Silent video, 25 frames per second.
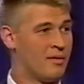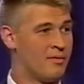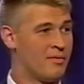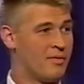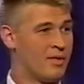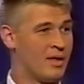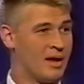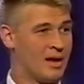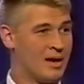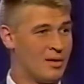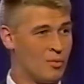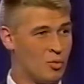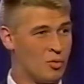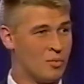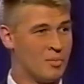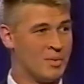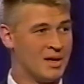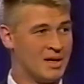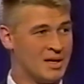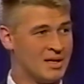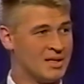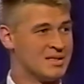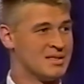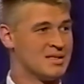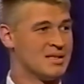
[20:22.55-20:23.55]
If they will
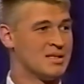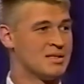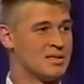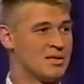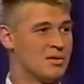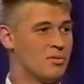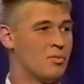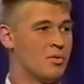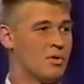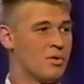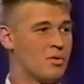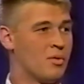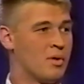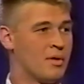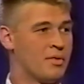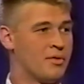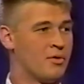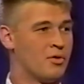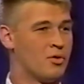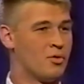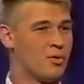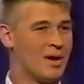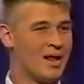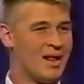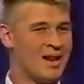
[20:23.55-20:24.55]
be consistent with what
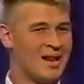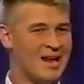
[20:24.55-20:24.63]
they're doing.